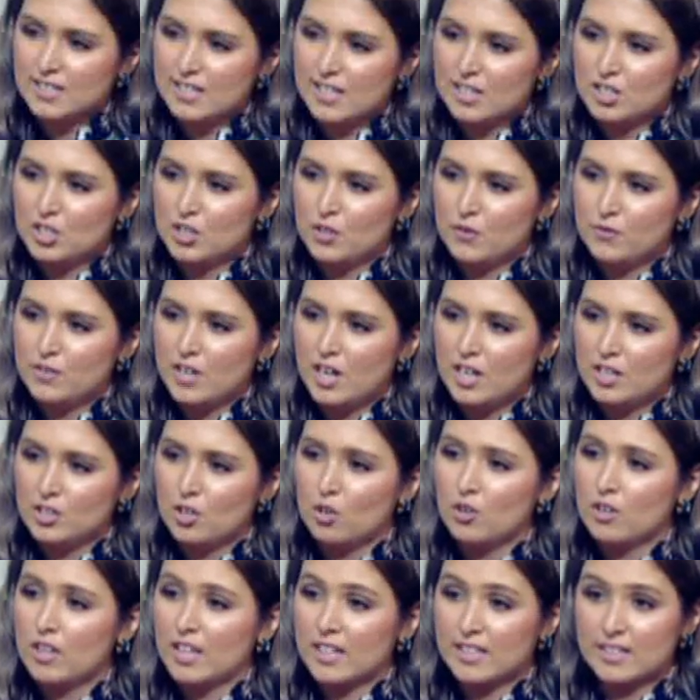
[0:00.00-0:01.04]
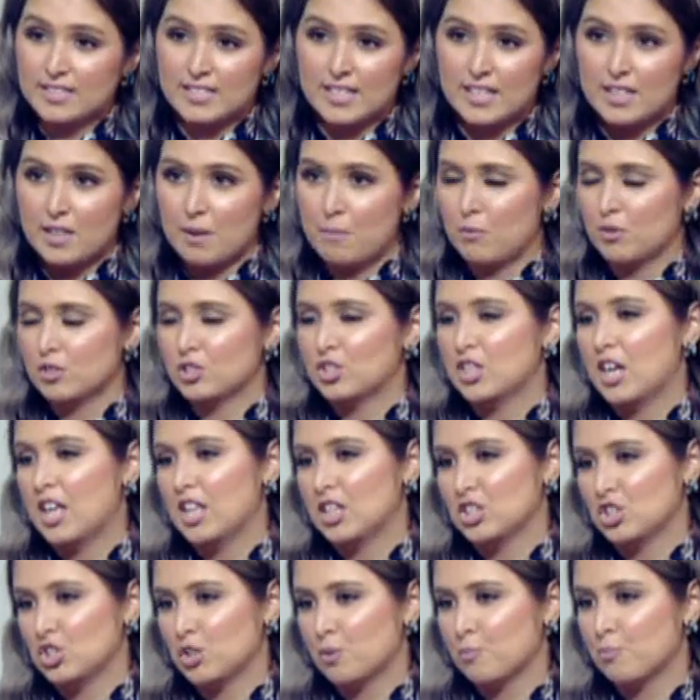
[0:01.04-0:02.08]
that you've done, or like say the most
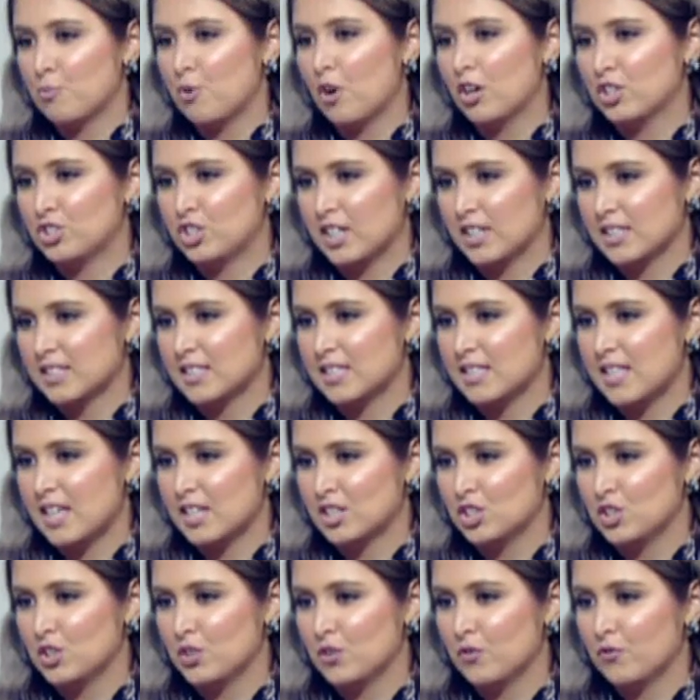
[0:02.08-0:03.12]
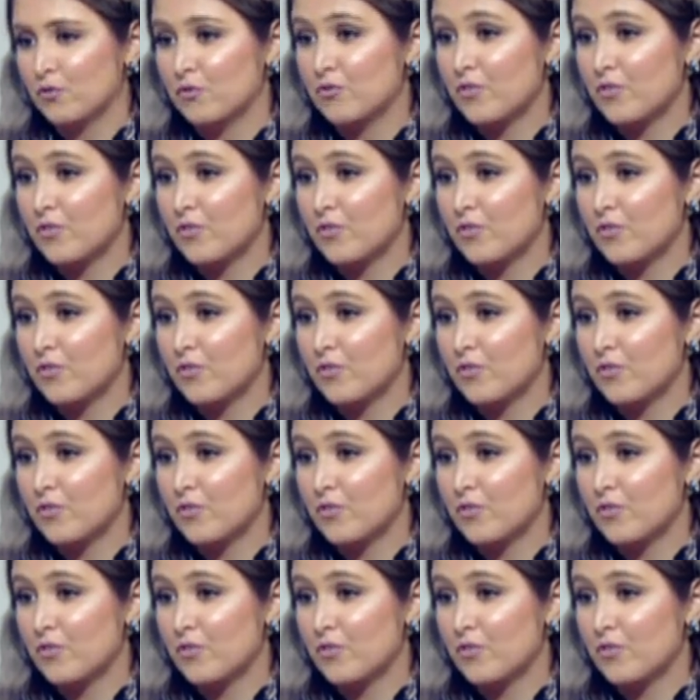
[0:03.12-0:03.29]
challenging projects that you